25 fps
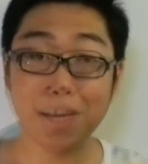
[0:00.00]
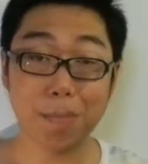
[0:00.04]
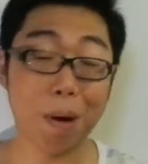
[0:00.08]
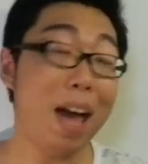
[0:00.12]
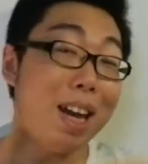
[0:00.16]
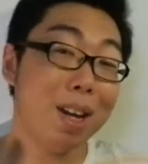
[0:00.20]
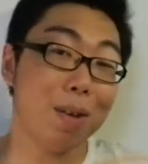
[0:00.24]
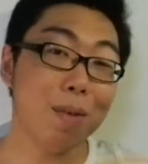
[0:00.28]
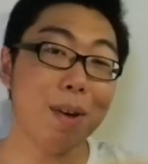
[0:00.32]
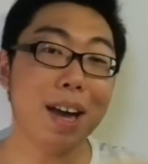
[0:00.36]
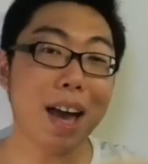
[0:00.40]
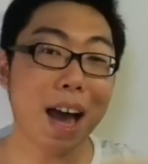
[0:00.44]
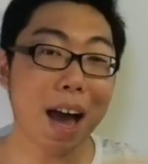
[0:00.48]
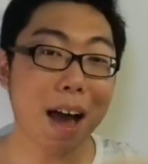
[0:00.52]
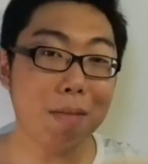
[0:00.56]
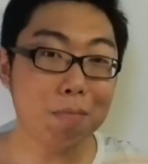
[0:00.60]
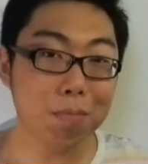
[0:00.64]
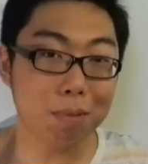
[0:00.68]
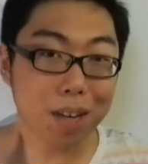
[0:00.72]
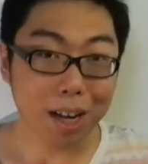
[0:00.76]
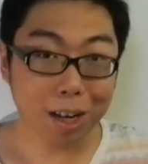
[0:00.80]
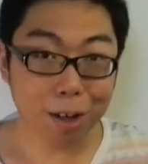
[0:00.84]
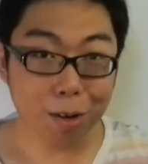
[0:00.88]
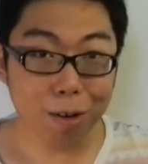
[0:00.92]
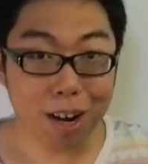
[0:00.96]
But anyway,
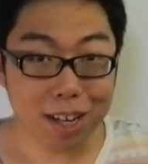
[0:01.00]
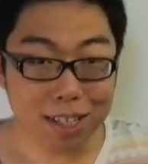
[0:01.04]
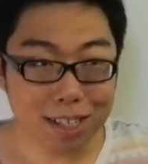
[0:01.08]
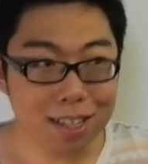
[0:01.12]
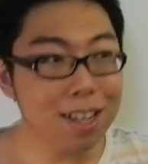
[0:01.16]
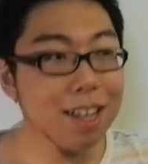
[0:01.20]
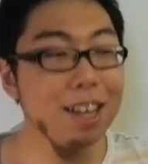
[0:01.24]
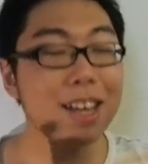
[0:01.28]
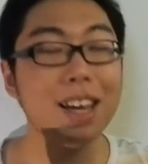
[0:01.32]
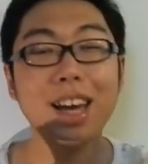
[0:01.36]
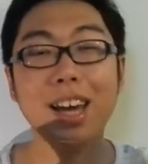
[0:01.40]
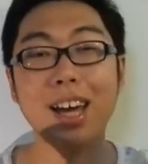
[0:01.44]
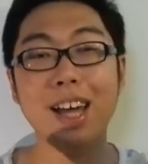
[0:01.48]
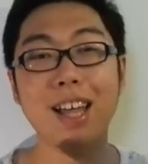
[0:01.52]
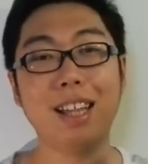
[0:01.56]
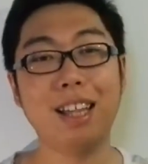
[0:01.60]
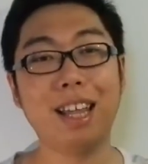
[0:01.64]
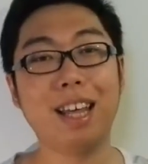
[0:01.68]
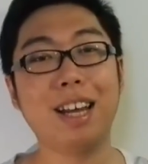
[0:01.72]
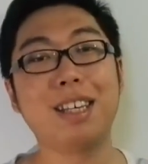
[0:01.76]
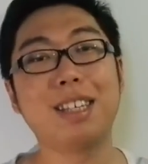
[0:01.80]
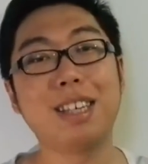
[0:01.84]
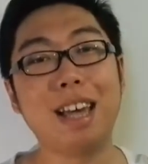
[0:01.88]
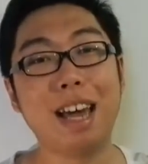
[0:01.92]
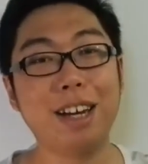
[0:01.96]
I'm digressing.
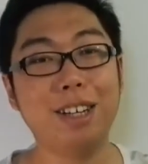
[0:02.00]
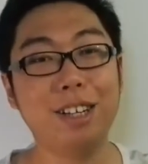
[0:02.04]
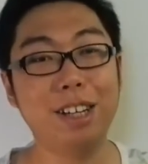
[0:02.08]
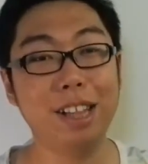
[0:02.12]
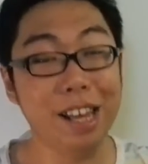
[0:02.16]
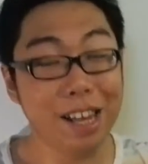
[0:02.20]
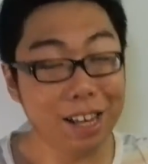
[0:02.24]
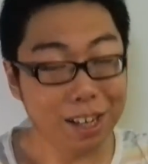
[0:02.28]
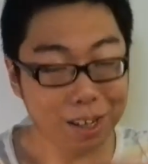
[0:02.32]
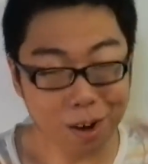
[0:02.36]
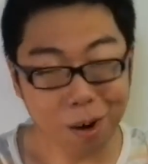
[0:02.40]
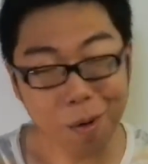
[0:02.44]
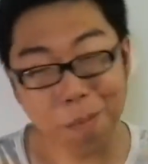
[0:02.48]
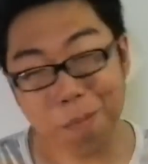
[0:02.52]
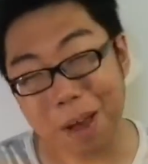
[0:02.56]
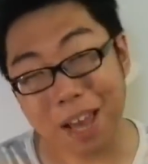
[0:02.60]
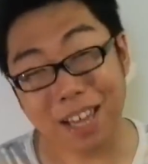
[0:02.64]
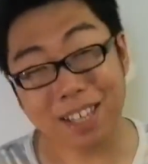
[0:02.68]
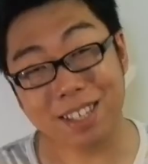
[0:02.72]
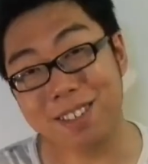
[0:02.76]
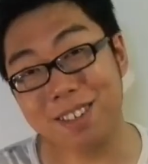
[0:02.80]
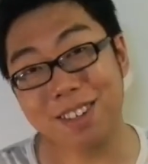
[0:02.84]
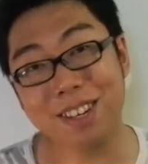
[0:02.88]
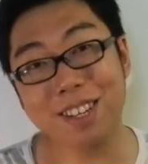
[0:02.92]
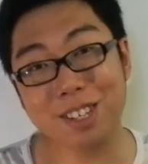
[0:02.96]
Let us actually go
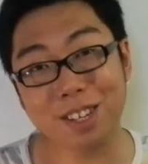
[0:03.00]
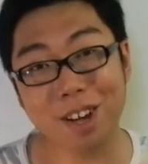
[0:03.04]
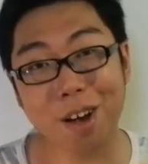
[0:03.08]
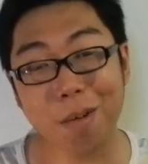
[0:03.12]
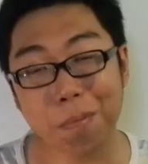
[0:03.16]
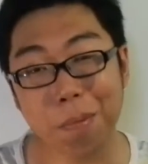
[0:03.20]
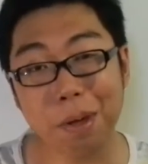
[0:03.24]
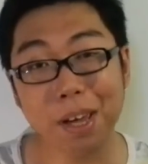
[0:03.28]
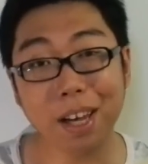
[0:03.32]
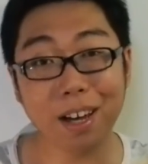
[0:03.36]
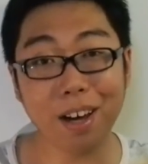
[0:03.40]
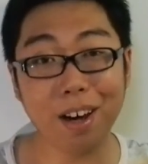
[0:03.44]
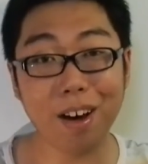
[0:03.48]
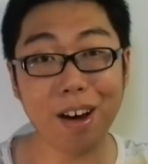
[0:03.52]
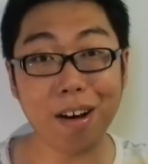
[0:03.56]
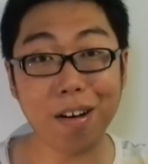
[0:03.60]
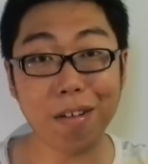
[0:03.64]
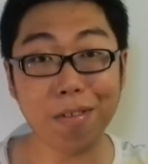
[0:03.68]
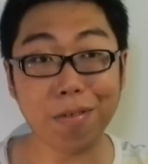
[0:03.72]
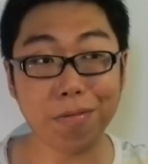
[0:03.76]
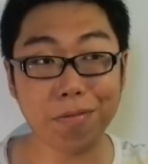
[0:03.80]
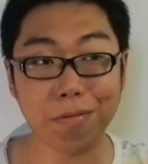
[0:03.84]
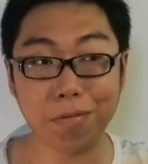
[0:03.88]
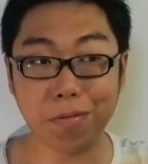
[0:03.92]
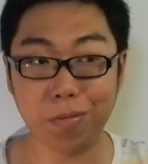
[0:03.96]
back to the topic
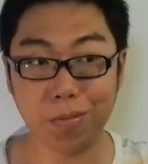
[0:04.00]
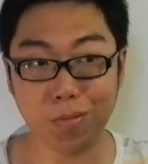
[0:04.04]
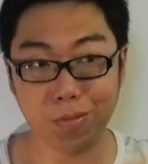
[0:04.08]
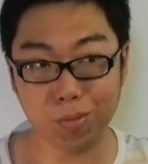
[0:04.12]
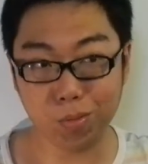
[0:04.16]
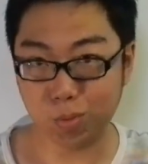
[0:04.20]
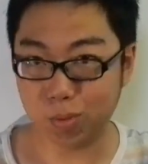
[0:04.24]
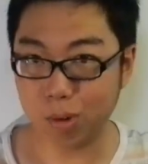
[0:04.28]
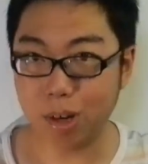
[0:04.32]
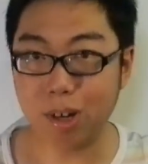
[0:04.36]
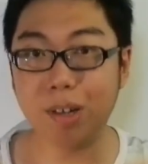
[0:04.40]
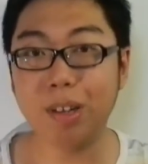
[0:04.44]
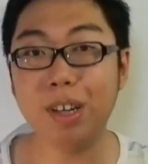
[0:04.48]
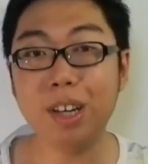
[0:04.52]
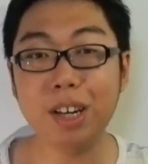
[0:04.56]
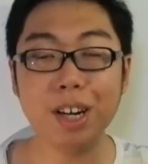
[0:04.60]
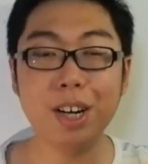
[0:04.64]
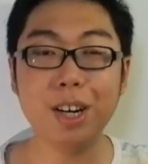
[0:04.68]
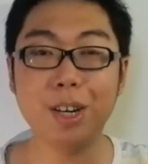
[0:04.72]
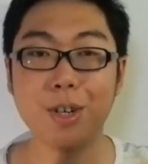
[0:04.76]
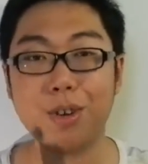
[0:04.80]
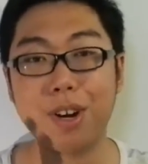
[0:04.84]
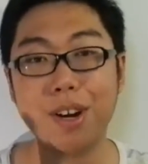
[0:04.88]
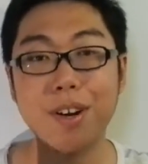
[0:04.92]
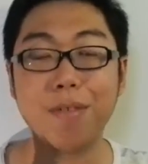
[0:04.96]
of, well,
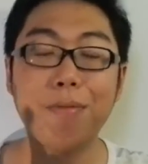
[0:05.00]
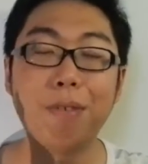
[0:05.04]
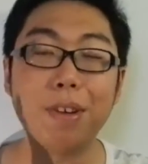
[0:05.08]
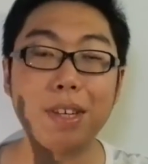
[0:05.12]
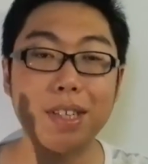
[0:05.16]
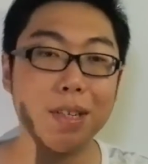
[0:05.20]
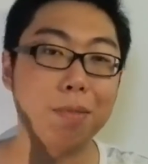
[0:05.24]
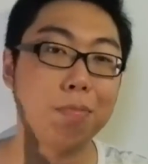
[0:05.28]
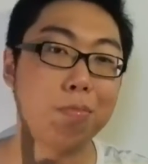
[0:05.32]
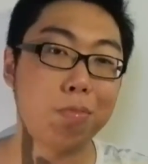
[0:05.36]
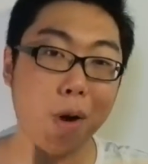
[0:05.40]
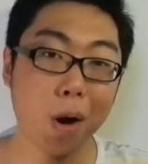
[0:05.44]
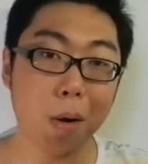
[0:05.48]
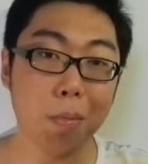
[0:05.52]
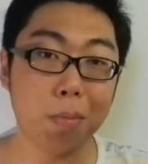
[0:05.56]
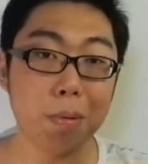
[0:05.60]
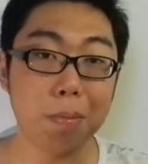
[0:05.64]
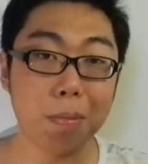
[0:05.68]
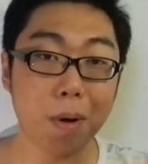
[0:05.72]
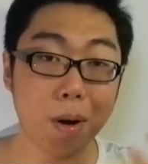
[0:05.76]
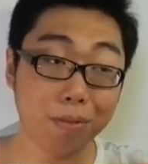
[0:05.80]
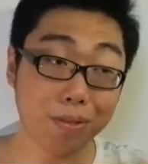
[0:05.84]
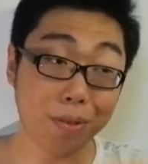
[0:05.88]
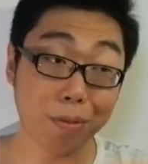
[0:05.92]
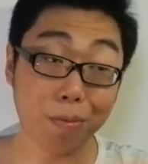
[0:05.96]
trying to fix the
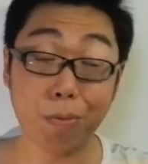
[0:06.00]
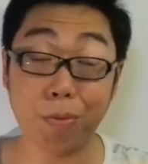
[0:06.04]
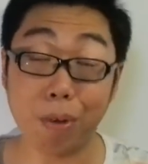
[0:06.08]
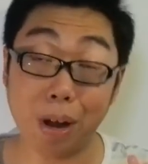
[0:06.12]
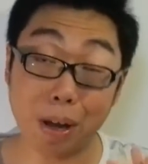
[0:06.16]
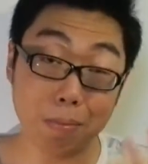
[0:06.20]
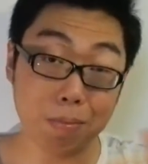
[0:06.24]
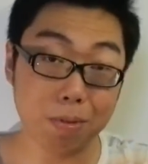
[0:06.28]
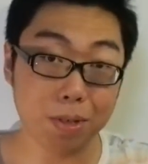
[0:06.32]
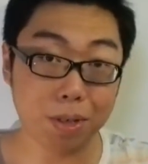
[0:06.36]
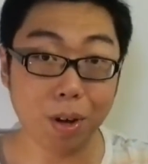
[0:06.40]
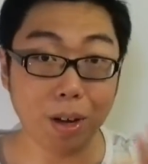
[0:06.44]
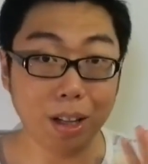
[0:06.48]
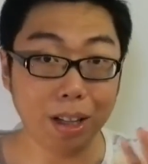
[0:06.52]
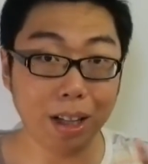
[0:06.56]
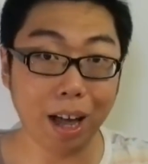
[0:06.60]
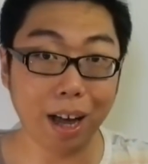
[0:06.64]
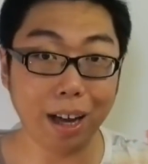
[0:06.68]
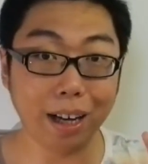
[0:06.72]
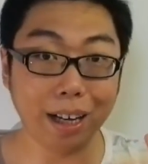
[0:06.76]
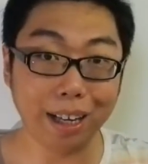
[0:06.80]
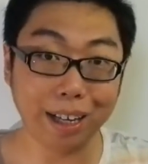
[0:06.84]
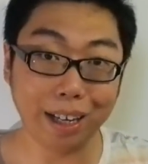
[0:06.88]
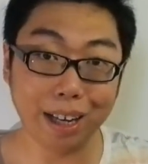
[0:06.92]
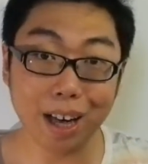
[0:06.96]
problem of the frames not
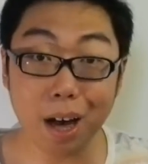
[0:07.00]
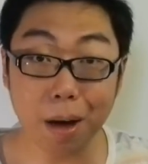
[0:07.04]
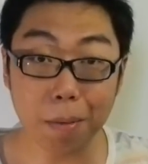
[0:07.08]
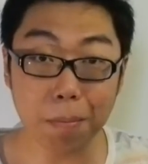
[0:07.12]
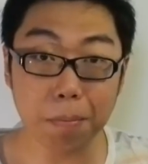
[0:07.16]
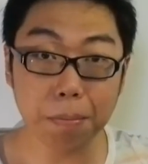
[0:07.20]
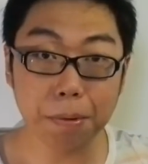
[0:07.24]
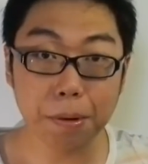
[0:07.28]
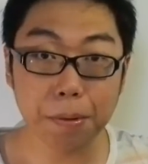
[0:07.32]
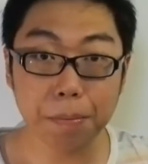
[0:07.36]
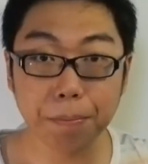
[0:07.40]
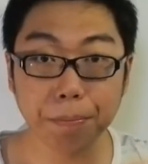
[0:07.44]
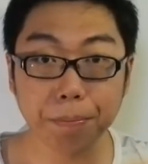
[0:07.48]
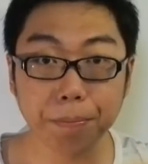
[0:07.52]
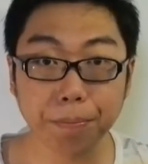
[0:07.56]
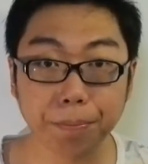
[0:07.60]
lining up.